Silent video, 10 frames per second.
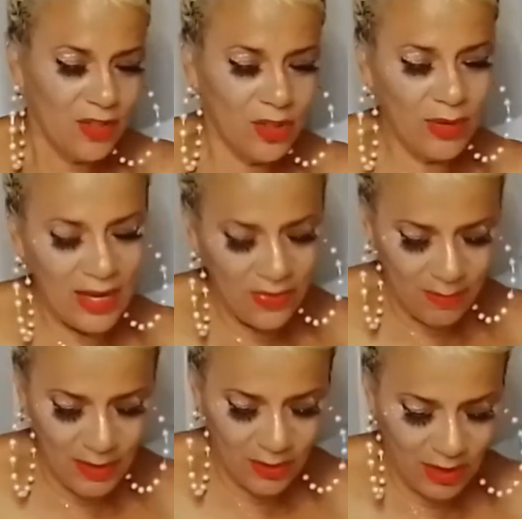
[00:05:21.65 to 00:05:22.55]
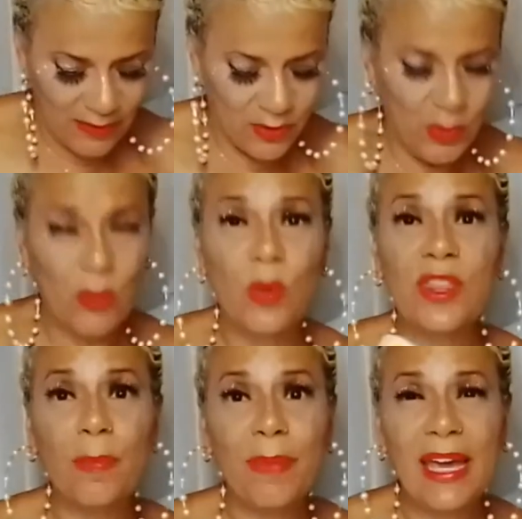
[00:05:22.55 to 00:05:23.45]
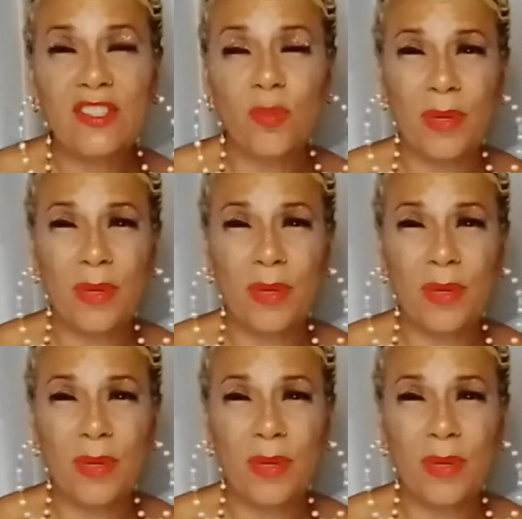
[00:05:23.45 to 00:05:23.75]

So in the middle of the week with the page